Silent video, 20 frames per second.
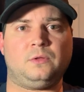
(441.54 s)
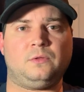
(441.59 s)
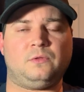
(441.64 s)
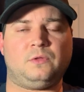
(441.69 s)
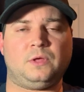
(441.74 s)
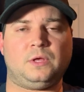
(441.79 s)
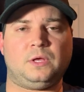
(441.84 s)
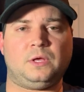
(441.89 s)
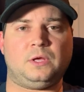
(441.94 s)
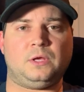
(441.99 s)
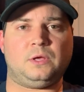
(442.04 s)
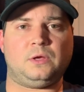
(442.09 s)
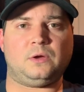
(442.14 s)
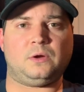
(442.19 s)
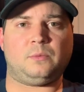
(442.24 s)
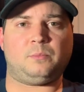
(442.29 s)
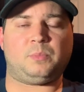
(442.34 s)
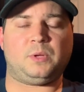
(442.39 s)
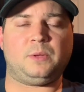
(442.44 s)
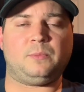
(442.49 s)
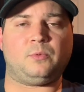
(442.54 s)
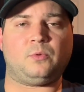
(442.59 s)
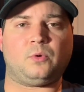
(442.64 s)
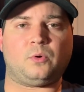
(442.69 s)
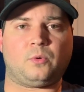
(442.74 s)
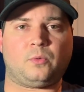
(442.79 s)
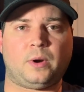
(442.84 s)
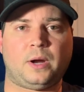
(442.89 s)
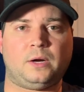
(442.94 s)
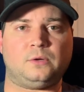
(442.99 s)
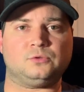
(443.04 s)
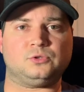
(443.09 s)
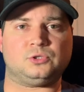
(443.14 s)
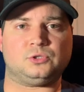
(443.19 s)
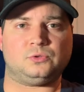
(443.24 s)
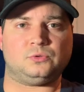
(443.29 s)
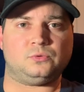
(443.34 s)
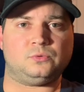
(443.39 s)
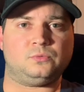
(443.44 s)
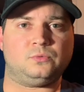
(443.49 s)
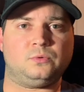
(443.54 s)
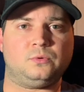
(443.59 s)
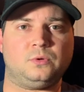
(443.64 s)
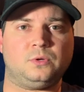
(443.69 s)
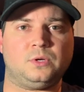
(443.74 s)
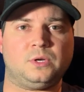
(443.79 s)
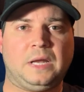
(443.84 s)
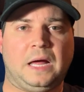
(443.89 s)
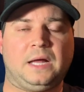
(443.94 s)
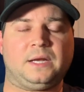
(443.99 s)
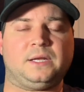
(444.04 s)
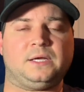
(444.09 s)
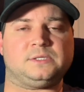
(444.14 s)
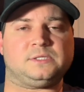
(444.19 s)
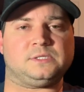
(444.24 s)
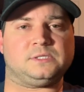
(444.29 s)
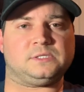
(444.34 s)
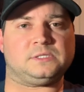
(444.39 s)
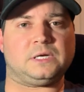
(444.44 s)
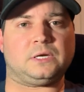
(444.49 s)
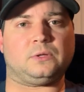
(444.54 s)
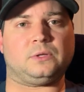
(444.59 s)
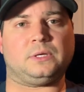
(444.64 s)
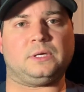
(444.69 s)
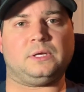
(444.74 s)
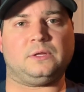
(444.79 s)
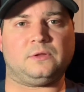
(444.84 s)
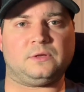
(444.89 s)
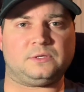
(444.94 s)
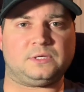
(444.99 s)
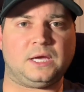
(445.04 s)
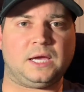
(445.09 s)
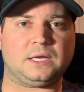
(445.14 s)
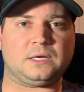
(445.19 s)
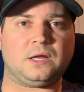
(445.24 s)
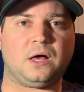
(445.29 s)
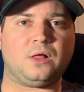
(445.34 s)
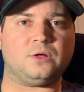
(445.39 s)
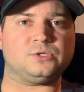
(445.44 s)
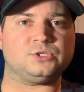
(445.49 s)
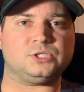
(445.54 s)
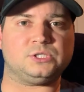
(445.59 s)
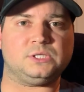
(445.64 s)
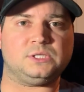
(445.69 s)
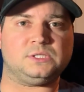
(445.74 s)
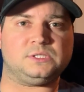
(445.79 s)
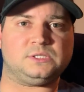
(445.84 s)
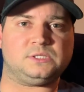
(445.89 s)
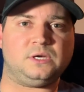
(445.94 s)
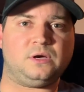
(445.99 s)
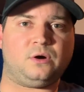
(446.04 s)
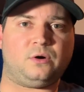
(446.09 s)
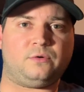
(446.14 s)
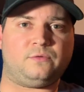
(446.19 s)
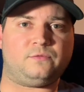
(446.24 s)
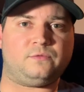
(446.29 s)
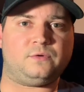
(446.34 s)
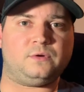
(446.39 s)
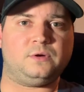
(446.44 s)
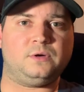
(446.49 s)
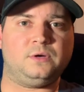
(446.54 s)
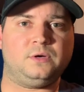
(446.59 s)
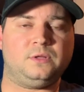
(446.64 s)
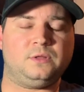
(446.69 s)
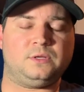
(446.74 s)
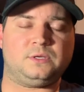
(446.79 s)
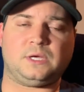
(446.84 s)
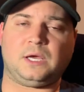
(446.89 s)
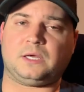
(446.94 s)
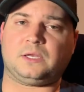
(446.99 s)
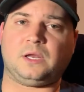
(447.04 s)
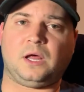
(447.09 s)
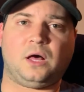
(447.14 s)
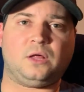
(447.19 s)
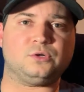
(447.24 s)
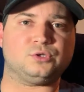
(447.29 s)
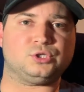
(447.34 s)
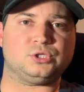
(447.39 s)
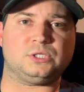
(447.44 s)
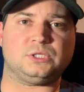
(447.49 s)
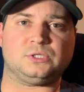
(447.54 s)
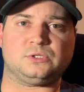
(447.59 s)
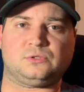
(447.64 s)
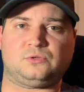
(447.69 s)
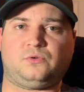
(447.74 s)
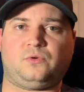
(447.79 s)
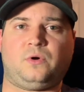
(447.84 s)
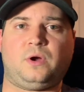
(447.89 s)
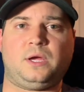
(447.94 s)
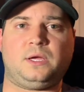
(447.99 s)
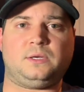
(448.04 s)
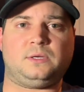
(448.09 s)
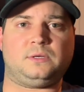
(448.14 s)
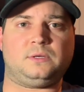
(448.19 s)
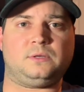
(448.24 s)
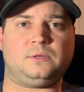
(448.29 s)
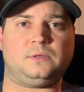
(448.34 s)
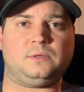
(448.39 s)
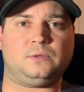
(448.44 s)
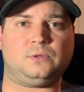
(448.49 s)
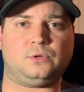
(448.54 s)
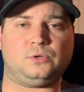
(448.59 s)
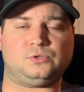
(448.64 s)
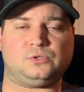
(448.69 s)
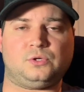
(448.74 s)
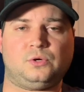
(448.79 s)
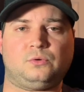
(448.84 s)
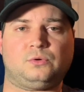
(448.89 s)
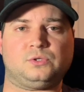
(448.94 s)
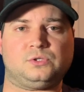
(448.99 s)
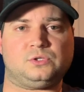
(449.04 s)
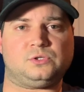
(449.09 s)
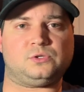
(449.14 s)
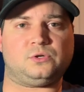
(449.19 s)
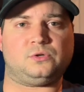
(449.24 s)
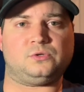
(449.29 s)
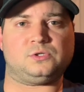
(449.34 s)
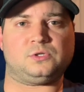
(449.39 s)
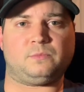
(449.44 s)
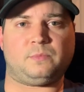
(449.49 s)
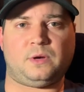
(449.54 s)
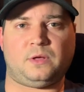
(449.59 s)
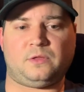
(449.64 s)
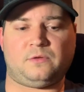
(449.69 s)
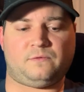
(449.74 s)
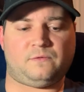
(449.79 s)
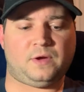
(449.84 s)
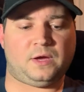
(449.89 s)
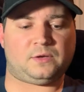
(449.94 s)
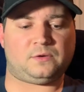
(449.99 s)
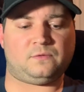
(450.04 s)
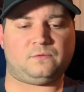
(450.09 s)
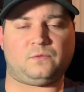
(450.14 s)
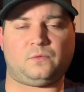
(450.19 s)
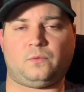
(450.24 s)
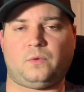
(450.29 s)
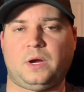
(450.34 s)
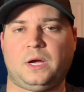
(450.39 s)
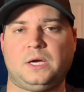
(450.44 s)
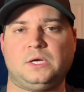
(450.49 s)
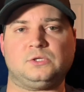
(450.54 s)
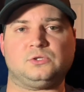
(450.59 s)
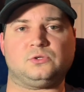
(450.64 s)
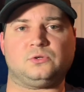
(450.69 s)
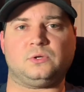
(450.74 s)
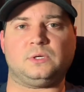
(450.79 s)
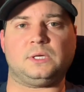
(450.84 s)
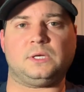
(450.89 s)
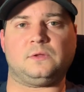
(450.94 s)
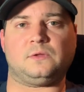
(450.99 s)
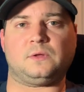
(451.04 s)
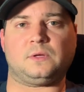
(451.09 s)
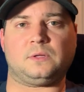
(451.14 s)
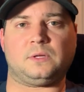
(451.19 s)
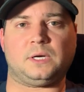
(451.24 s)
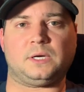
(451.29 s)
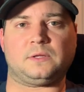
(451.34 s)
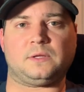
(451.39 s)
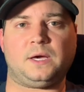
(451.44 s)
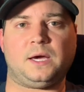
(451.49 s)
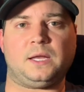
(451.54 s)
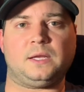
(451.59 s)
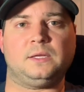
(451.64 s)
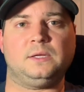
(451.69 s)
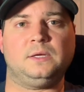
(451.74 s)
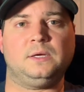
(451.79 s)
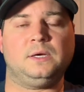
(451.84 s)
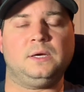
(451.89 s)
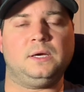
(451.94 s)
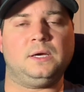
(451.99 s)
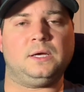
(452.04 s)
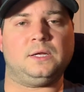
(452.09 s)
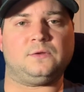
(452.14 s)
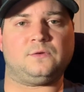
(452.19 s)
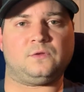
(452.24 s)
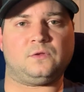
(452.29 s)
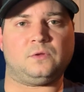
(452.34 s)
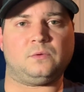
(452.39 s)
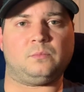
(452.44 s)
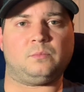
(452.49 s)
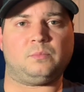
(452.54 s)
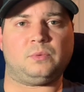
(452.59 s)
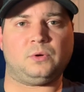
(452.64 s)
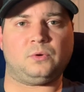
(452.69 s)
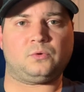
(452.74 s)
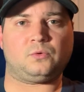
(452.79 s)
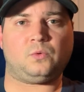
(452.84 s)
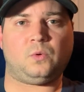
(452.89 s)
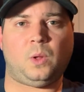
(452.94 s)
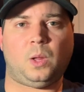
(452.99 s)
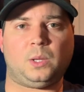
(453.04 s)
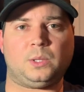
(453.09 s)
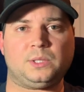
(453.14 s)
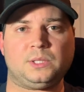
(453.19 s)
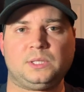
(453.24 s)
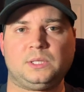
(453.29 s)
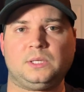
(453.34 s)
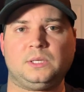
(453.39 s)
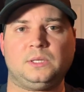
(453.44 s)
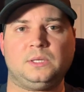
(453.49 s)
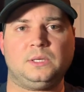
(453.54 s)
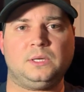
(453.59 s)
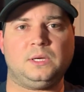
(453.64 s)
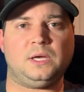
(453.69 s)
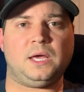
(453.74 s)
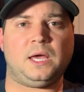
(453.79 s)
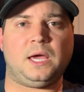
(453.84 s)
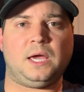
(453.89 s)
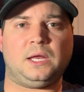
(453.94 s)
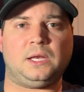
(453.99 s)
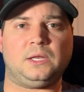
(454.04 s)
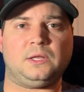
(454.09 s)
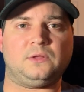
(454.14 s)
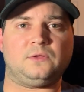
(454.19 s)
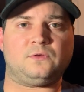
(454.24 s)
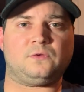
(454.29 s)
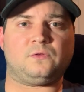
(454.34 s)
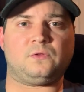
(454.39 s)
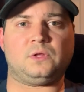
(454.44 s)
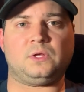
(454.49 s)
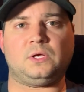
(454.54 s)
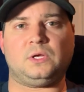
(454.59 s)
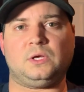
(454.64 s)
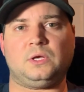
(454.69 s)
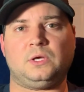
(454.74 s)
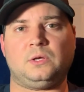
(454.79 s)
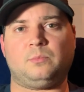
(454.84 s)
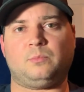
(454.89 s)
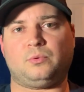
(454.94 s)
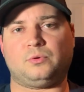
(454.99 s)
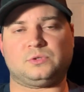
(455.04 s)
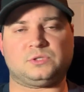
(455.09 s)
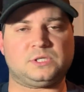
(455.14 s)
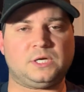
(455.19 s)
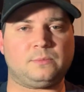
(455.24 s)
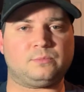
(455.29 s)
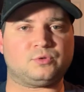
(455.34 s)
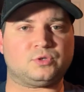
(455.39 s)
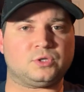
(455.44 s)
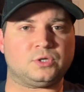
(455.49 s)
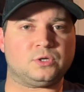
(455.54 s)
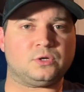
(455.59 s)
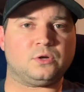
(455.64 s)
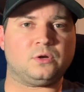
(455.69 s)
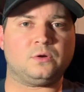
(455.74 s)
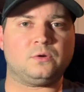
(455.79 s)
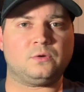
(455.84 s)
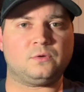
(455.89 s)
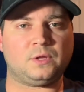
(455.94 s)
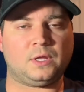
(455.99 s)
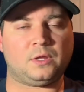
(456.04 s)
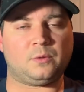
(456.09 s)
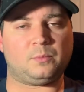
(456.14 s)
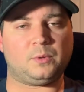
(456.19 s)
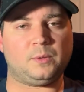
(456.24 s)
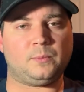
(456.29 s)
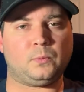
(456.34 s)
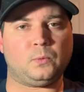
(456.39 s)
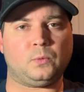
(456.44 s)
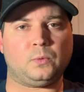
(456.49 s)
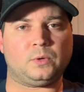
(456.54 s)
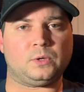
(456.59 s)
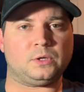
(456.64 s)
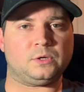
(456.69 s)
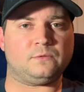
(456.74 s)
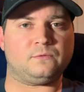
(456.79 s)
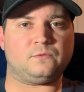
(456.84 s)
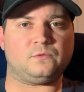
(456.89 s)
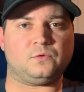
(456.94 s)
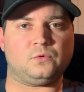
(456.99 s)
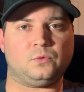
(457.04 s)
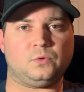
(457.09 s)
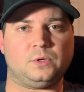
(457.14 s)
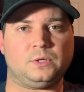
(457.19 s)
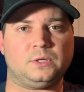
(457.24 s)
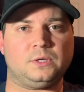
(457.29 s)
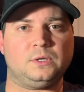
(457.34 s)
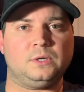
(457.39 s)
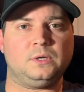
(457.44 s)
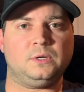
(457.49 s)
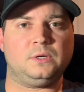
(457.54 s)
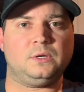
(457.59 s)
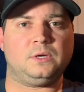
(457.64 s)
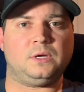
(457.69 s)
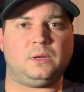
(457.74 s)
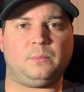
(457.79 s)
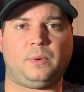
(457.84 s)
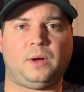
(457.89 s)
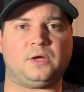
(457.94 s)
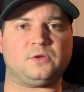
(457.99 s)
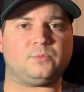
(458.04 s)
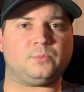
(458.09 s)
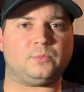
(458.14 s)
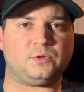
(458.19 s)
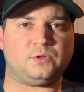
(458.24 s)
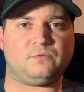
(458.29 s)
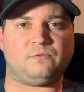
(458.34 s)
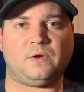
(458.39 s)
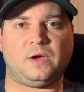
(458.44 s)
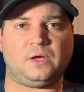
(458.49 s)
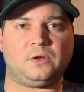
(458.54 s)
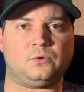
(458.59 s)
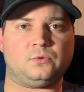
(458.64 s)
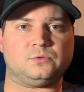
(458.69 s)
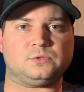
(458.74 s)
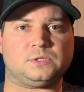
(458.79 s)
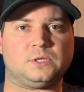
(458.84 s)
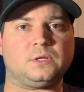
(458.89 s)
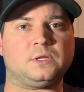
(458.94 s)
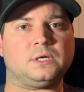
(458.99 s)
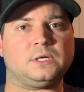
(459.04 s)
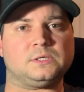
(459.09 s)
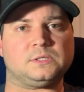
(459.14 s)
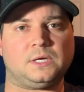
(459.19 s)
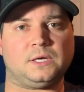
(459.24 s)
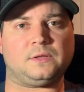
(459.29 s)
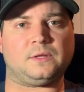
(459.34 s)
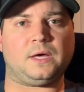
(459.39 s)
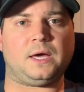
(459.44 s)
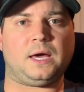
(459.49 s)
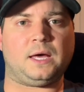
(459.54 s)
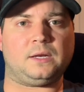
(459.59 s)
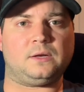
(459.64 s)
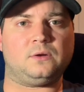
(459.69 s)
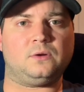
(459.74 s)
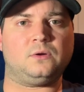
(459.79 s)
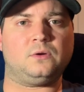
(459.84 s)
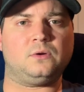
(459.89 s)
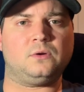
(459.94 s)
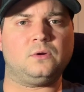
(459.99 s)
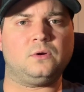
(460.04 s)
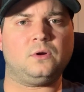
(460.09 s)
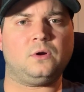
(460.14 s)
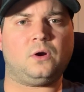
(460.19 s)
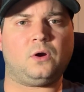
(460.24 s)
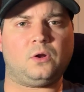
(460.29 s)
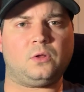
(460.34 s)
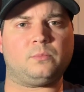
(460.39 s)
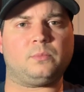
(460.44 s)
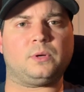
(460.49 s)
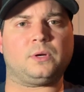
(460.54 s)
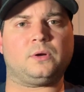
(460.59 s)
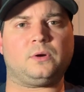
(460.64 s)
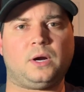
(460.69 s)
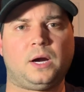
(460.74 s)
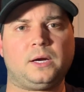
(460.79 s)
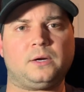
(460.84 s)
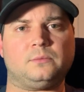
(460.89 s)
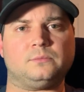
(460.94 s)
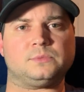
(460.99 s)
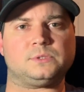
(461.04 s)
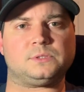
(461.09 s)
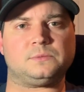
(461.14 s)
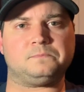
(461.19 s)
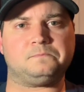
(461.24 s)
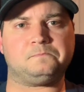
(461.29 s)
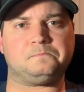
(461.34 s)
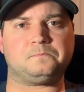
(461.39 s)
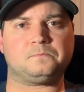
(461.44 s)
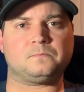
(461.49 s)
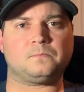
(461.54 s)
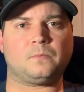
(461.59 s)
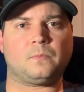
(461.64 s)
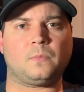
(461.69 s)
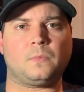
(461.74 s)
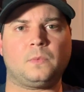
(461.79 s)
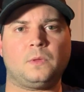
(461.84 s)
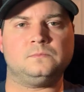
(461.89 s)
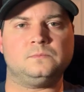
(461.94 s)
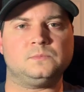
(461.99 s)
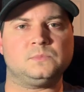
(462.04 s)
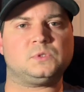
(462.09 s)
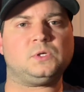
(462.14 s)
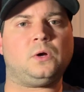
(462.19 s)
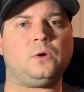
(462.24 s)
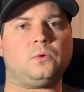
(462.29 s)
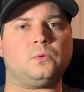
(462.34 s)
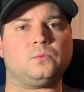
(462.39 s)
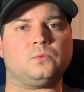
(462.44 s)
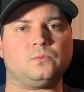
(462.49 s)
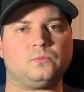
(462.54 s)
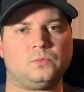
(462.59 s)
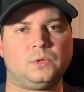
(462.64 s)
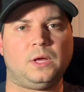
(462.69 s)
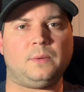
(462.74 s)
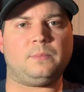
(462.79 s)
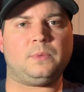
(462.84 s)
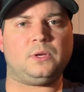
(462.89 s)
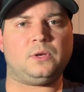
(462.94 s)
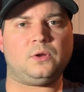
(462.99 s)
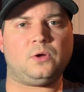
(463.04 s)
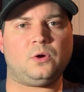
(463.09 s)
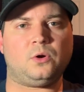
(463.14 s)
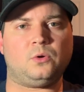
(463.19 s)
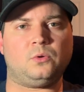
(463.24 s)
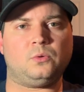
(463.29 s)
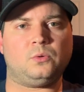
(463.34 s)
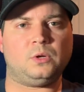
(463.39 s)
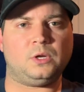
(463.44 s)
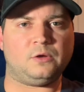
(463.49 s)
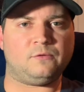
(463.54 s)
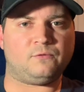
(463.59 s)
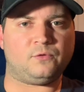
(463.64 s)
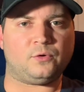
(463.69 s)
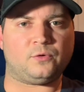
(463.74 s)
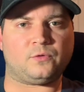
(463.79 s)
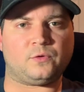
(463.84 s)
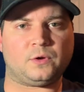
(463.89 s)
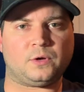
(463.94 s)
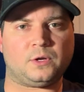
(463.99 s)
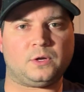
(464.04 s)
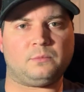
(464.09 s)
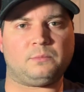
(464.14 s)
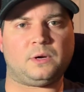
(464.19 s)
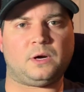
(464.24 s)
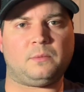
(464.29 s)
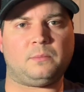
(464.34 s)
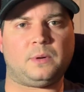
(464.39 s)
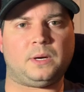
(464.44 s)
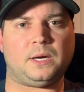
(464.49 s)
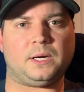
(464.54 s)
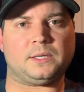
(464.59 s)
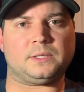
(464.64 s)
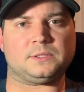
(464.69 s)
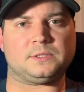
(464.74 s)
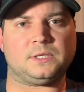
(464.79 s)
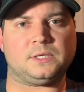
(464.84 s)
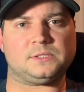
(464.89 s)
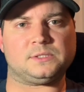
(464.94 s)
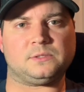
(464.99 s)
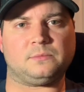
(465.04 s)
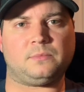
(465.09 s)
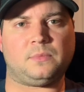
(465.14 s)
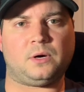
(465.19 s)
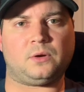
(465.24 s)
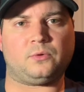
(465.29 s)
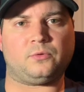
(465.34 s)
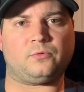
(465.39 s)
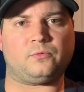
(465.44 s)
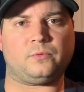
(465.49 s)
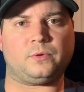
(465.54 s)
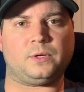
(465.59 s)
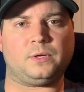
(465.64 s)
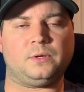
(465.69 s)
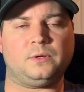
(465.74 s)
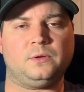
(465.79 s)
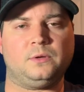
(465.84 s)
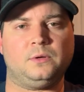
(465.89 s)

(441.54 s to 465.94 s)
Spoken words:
the people around you, not necessarily the technology itself. Technology is great. There's no concerns about the fact of the range or anything like that. It's the build quality and it's the perception that the people will give to it, and possibly the vandals and things like that, are the bigger items. So let me know if you're thinking about buying a Tesla Model 3.